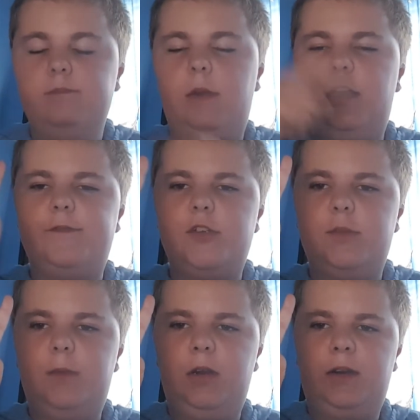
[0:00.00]
I have two
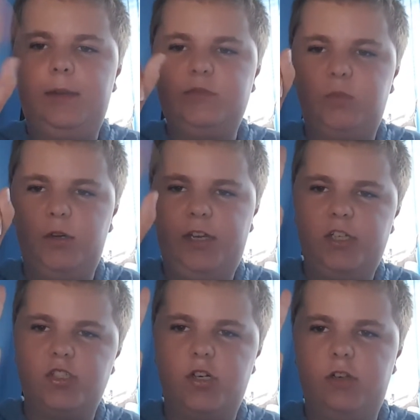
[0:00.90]
middle names, Woody and
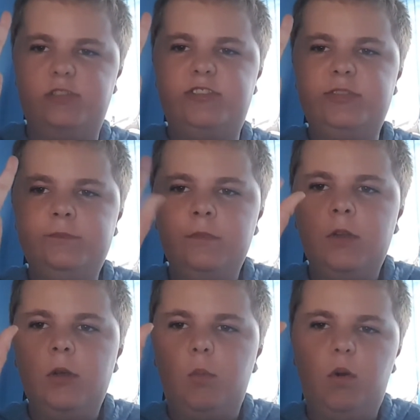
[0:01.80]
Charles.
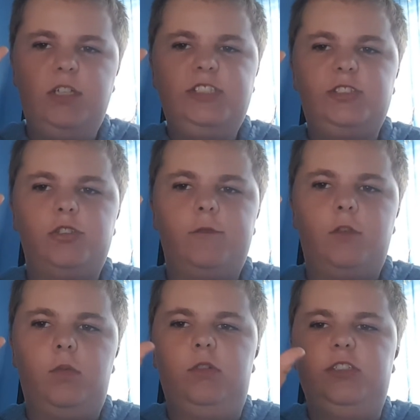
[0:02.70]
Woody is short for
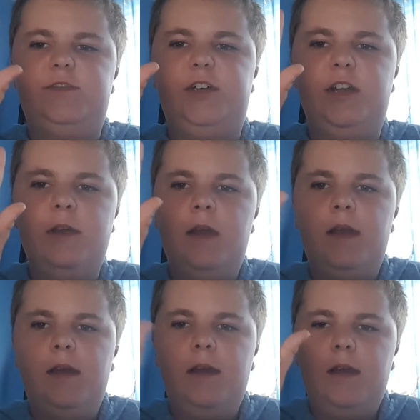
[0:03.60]
Whittlesford.
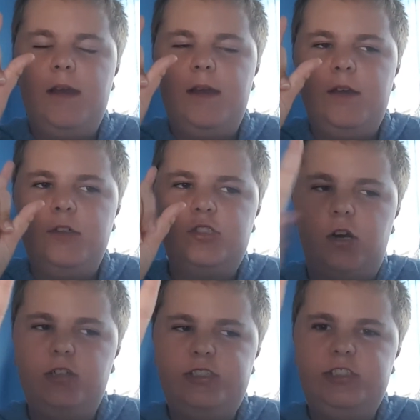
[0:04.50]

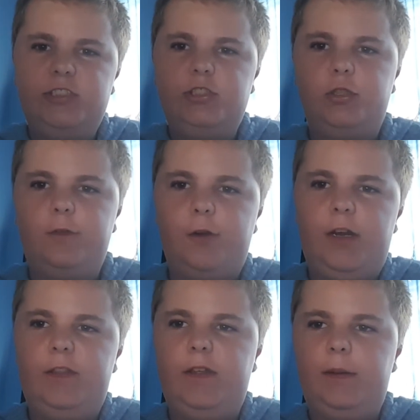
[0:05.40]
Charles isn't short for
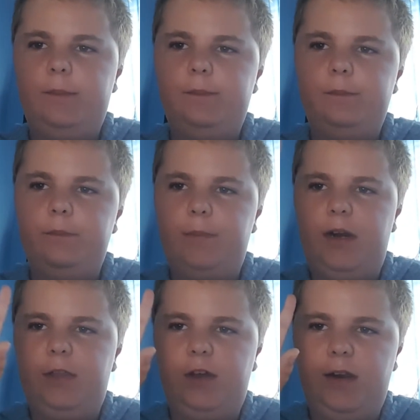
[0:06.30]
anything, but
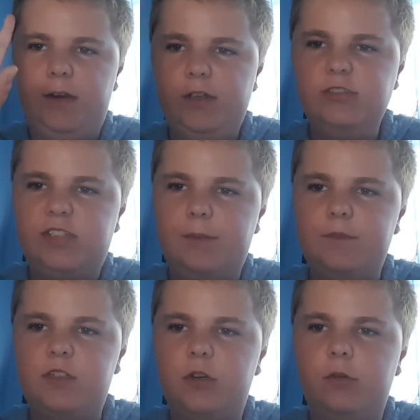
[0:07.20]
I thought I'd use them
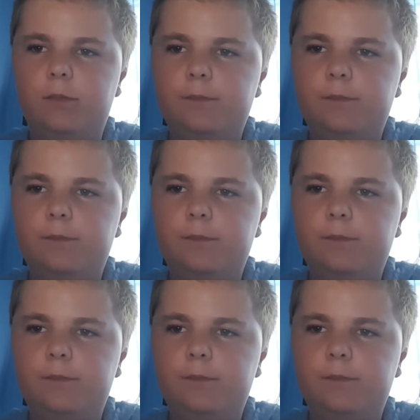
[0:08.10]
too.